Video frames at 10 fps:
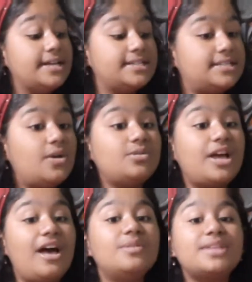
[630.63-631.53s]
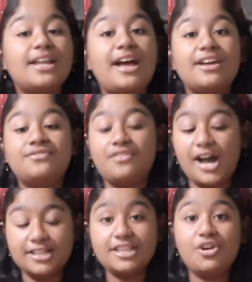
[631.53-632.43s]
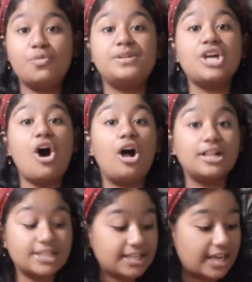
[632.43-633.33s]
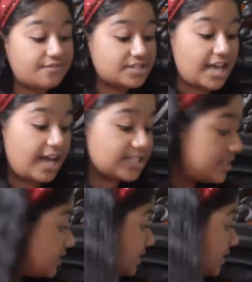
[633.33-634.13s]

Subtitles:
So now that I have finally opened all the gifts and